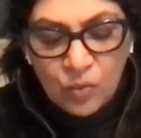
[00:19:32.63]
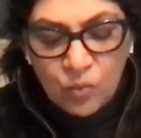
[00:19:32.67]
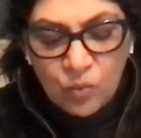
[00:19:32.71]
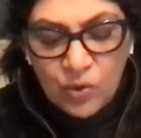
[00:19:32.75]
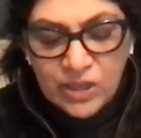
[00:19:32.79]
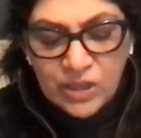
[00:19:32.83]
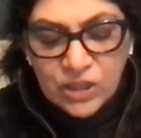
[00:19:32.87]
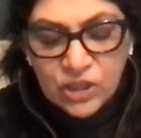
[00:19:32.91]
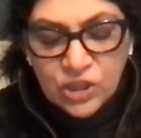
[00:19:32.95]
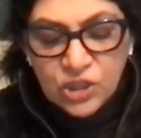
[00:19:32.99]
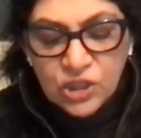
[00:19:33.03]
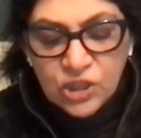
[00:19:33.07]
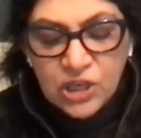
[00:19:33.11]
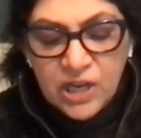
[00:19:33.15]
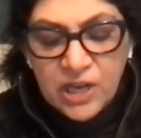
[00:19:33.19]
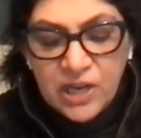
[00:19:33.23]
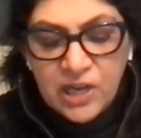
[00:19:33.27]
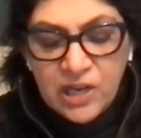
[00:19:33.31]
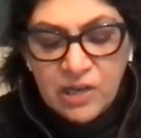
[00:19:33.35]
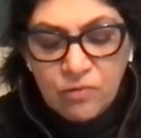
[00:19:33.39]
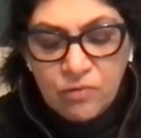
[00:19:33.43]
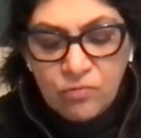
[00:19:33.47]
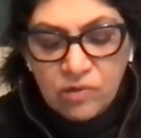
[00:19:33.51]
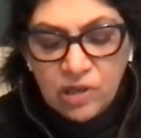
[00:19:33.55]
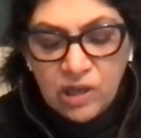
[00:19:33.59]
When
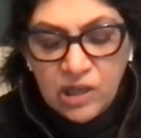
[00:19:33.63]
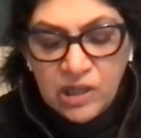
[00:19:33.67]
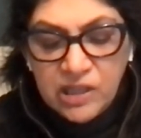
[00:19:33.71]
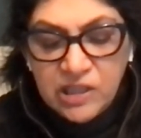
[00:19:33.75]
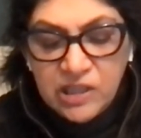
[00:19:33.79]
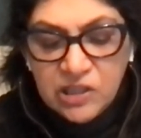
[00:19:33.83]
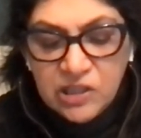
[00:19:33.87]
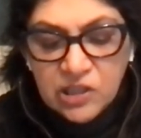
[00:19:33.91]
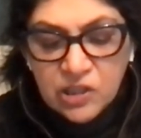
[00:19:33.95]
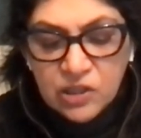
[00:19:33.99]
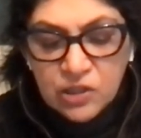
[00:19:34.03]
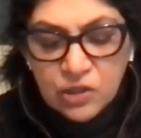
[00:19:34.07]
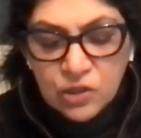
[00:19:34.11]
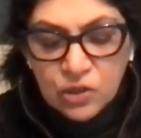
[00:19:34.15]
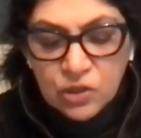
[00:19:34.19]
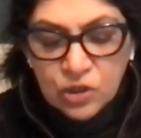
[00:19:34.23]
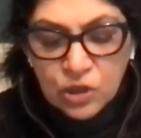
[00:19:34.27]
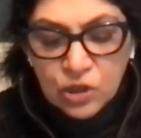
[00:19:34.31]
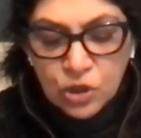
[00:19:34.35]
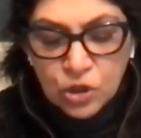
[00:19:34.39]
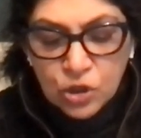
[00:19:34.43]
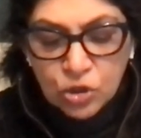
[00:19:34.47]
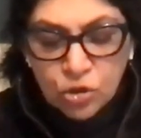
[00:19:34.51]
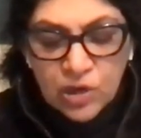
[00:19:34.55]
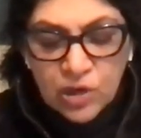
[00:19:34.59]
shade releases the
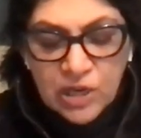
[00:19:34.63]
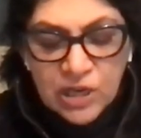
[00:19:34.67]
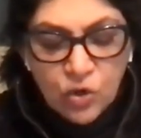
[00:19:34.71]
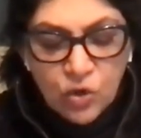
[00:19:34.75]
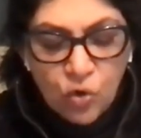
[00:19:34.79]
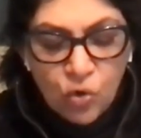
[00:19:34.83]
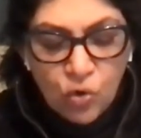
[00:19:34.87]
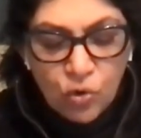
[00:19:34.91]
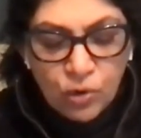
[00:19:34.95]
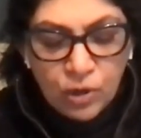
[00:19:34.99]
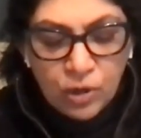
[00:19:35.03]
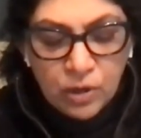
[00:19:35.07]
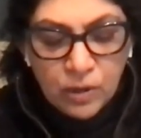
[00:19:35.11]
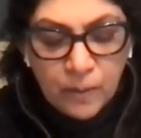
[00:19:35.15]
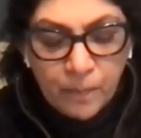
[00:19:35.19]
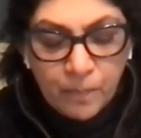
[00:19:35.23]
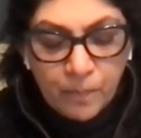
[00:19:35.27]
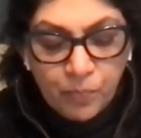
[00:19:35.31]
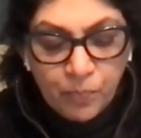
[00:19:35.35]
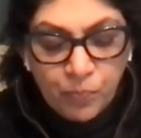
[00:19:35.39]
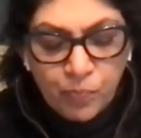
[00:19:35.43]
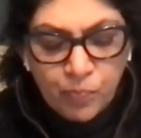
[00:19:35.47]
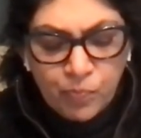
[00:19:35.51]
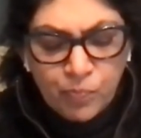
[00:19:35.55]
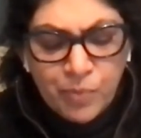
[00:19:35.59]
street corner,
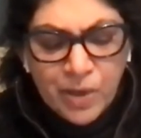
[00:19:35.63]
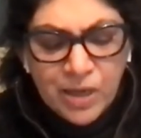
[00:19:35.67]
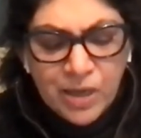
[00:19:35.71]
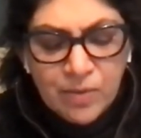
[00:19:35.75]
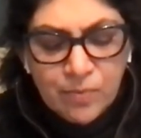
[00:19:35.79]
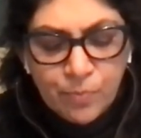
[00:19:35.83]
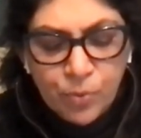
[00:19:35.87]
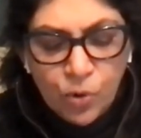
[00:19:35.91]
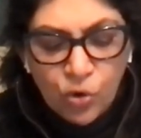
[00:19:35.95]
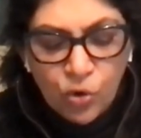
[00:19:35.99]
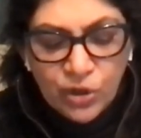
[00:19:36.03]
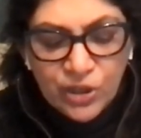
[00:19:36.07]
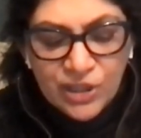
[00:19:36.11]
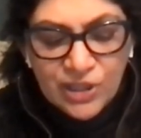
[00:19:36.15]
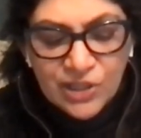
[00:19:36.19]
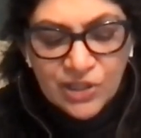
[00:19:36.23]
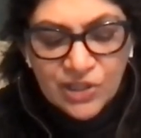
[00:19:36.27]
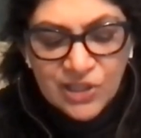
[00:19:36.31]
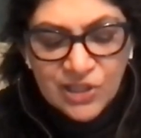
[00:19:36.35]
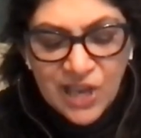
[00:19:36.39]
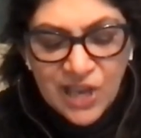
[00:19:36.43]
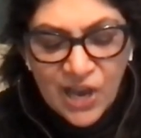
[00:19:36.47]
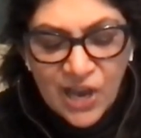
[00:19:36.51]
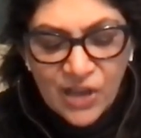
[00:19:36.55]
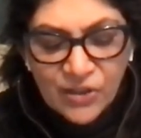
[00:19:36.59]
big boys
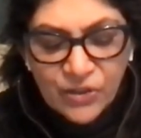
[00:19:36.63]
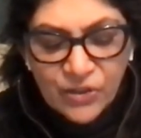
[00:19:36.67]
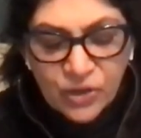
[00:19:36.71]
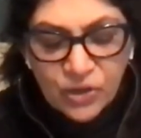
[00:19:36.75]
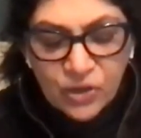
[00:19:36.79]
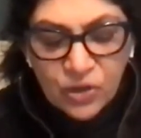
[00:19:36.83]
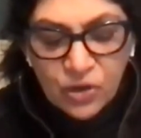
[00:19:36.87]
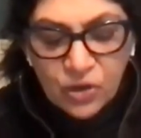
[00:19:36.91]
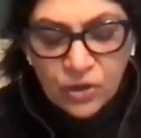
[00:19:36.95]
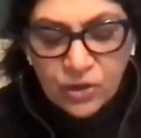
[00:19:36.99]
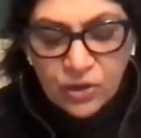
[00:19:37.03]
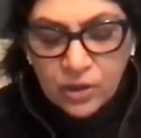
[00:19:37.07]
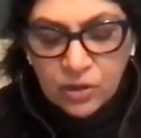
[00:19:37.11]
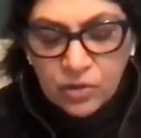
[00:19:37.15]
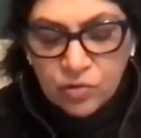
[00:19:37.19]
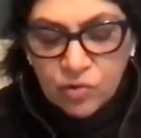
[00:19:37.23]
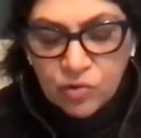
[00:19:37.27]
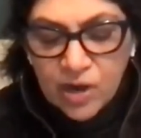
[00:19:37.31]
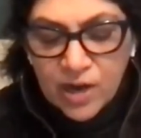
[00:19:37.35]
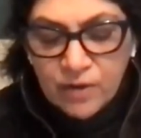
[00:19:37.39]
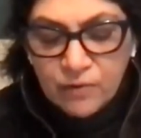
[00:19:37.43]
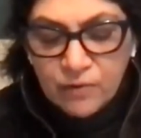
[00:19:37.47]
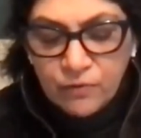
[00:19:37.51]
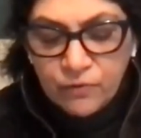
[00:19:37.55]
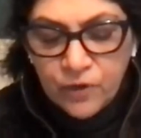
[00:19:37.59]
gather on her
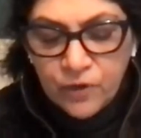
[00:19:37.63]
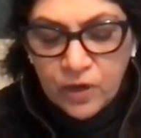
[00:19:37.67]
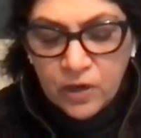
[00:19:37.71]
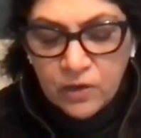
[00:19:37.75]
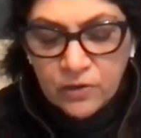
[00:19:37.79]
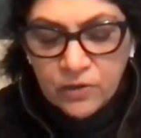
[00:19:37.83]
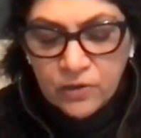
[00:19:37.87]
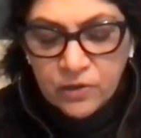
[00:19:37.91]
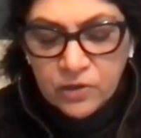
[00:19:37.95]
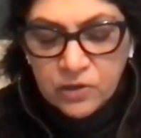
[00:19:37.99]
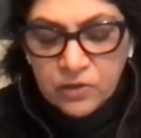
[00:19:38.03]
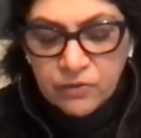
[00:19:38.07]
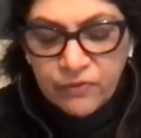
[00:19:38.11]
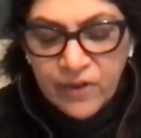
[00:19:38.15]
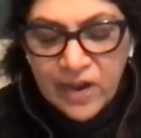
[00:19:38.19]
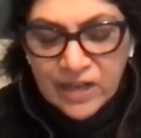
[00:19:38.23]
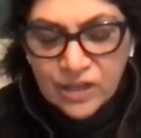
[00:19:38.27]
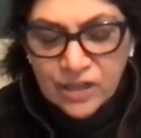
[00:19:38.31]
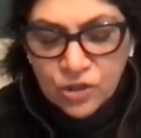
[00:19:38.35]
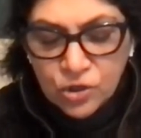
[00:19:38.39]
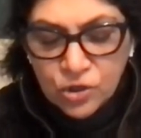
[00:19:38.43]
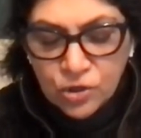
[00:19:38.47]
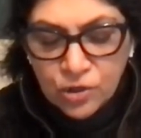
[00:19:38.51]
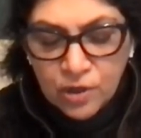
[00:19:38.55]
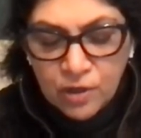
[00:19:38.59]
grandfather's
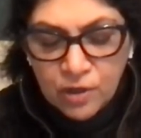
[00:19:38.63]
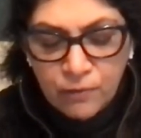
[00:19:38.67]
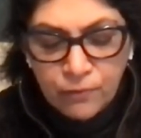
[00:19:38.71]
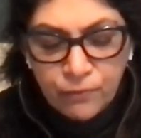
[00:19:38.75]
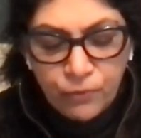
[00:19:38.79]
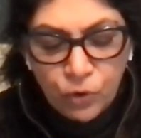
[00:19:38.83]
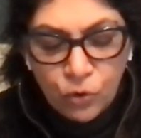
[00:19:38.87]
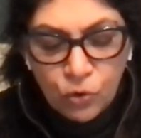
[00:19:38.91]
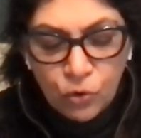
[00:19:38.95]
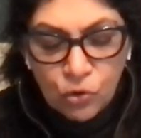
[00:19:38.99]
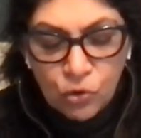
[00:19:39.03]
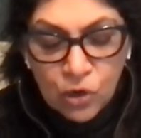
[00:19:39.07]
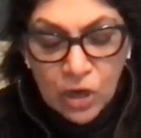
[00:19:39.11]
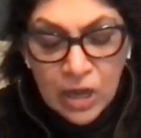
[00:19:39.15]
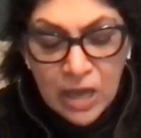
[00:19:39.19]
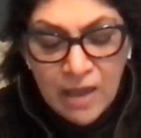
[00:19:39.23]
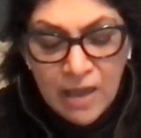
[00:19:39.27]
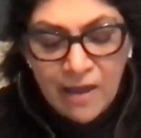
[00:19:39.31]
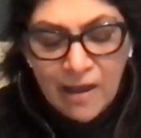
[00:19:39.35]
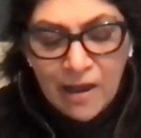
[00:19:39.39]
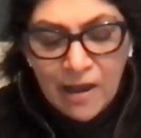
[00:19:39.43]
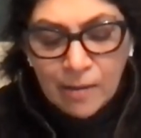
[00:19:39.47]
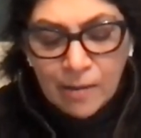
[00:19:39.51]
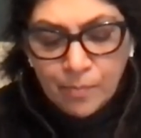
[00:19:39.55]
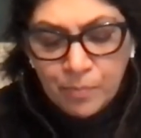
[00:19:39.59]
factory floor
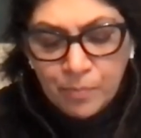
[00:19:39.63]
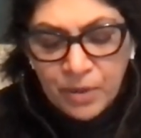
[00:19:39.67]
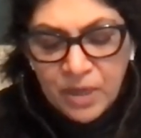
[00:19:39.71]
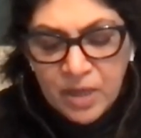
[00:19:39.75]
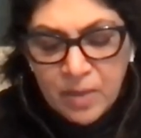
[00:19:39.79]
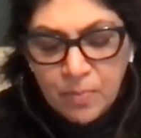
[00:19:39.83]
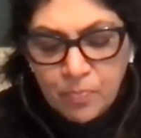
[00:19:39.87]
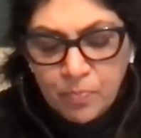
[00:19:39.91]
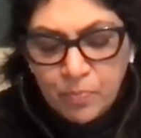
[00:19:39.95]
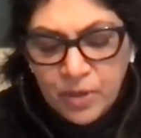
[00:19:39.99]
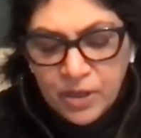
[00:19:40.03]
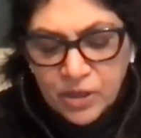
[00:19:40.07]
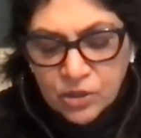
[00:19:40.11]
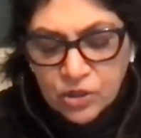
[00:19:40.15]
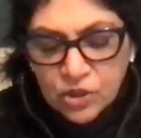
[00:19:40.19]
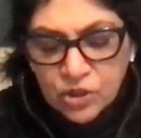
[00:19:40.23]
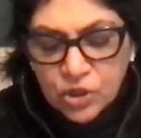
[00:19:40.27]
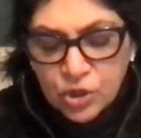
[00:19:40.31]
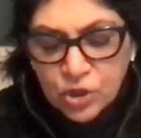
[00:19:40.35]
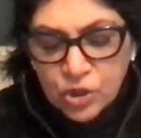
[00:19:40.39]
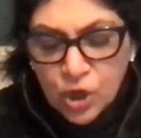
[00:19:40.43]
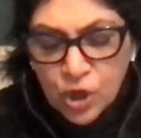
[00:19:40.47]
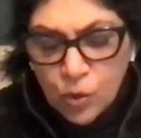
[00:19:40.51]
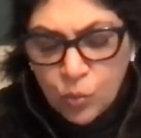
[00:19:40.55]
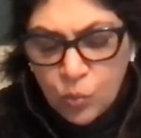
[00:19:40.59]
and play
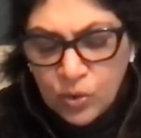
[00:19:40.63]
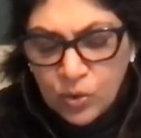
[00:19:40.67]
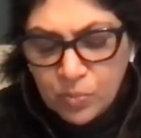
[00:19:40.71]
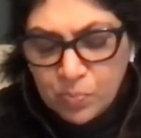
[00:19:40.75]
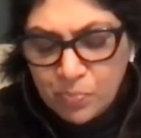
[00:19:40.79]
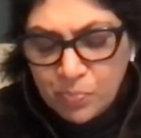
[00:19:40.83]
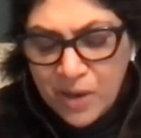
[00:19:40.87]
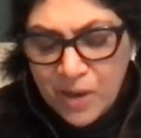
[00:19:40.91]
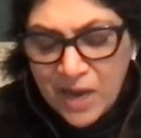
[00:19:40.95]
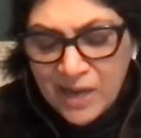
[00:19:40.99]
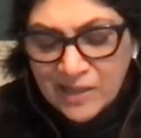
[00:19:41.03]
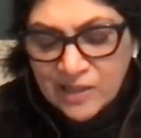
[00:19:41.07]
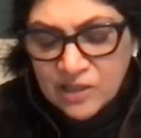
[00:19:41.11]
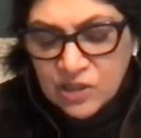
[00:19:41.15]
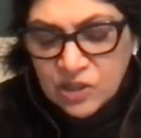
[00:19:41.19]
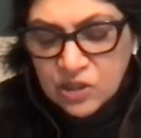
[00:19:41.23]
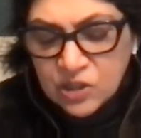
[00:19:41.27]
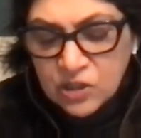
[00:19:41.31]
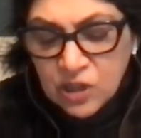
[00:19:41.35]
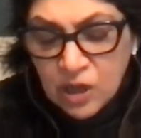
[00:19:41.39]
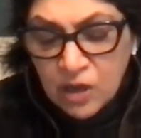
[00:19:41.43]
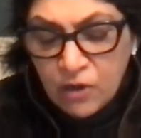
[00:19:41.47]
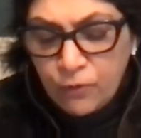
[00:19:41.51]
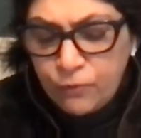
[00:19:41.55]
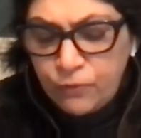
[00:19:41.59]
pitch with
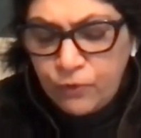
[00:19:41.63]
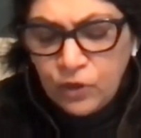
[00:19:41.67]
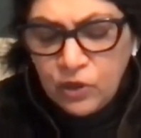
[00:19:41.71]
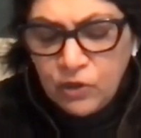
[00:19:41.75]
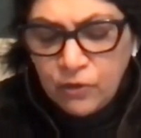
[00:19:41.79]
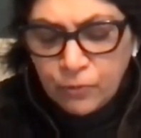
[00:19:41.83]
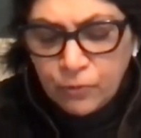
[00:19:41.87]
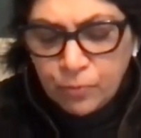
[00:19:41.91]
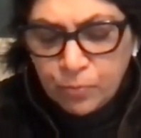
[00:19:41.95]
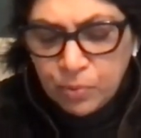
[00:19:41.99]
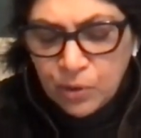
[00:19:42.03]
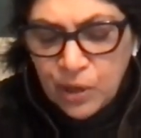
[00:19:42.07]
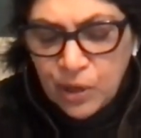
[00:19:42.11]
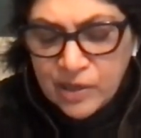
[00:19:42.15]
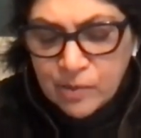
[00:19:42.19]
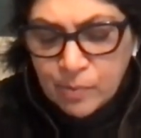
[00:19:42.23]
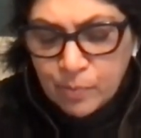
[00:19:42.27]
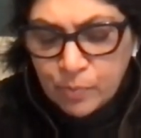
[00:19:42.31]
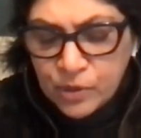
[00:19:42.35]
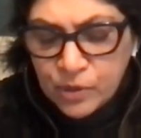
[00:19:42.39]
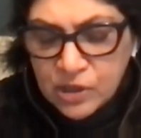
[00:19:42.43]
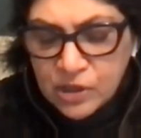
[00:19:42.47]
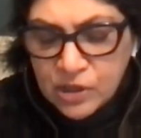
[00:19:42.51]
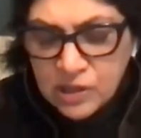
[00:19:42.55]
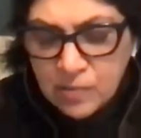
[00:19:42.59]
bags full of
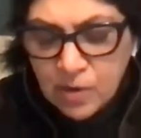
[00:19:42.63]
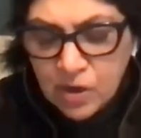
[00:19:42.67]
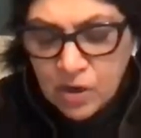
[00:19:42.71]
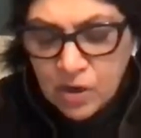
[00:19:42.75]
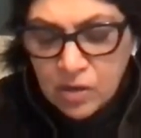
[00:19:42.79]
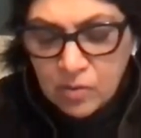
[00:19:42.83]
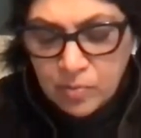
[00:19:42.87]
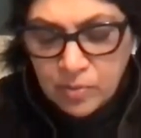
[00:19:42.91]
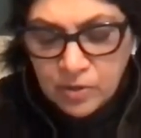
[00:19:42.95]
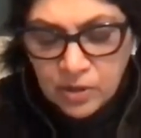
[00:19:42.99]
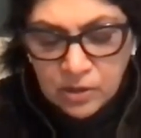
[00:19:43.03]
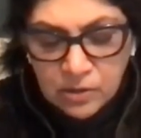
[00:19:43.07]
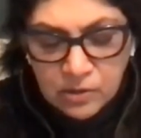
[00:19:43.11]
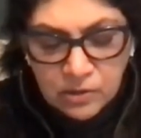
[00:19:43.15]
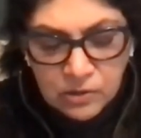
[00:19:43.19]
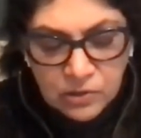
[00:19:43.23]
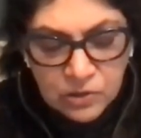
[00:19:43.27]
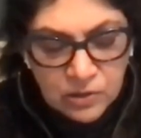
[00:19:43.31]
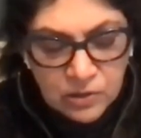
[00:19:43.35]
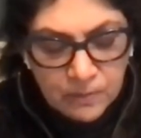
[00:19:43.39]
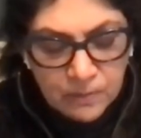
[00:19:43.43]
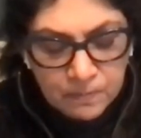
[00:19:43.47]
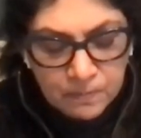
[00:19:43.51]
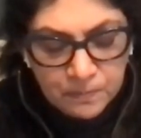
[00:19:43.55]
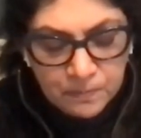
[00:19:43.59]
pretty
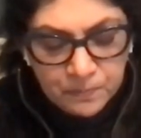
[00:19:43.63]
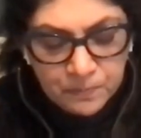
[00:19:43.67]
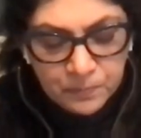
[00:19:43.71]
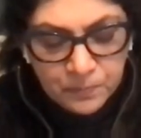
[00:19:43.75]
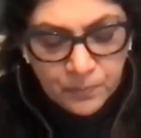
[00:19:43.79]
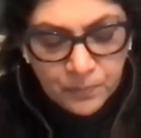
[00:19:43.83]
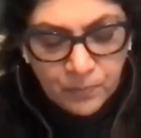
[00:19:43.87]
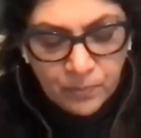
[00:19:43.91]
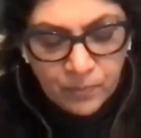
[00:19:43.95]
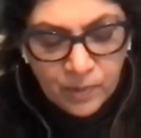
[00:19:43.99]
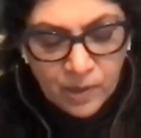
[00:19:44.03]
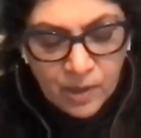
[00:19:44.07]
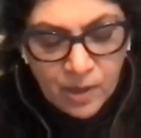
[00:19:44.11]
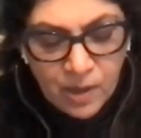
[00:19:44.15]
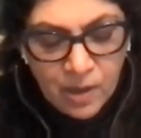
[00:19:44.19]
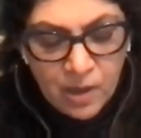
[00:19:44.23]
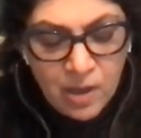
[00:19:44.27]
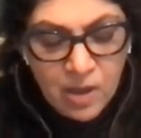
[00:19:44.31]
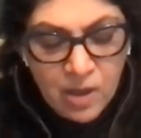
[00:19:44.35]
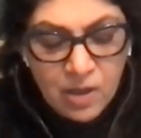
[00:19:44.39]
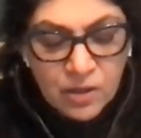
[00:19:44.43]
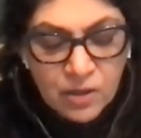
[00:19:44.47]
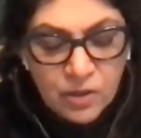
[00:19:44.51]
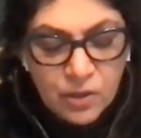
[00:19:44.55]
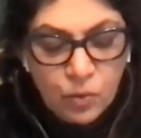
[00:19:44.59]
marbles.
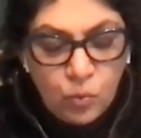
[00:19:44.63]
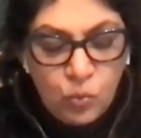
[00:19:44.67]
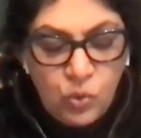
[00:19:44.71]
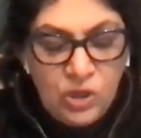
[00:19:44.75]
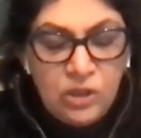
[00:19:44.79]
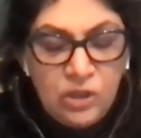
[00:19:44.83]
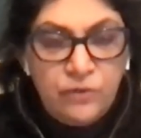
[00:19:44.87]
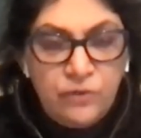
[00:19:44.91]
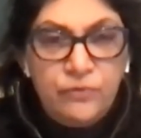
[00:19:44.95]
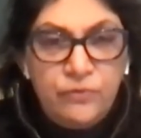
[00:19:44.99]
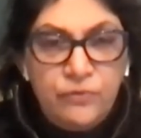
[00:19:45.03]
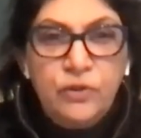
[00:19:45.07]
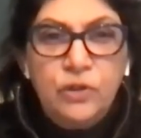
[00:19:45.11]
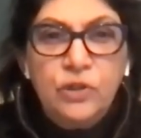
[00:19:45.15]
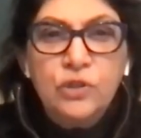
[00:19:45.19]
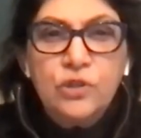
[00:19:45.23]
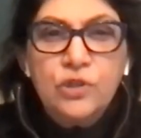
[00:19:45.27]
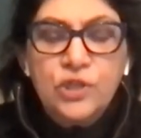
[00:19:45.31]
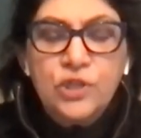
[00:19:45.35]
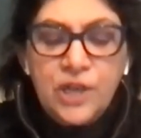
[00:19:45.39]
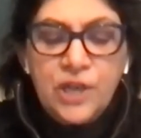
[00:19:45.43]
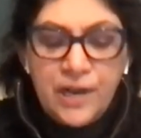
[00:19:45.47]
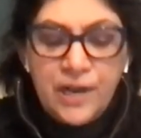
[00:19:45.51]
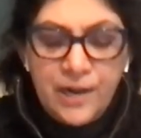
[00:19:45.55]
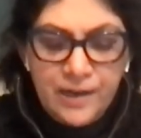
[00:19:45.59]
The willful
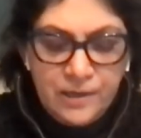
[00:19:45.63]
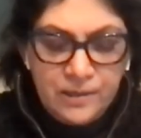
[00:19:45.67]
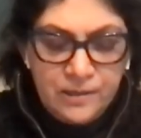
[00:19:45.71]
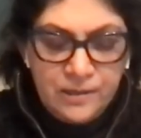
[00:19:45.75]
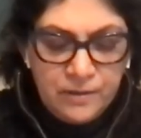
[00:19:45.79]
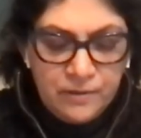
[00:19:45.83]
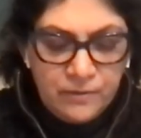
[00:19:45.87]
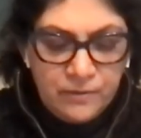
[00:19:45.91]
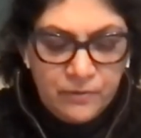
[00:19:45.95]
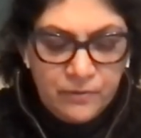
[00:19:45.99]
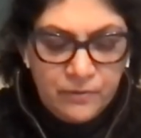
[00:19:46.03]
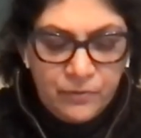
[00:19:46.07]
child,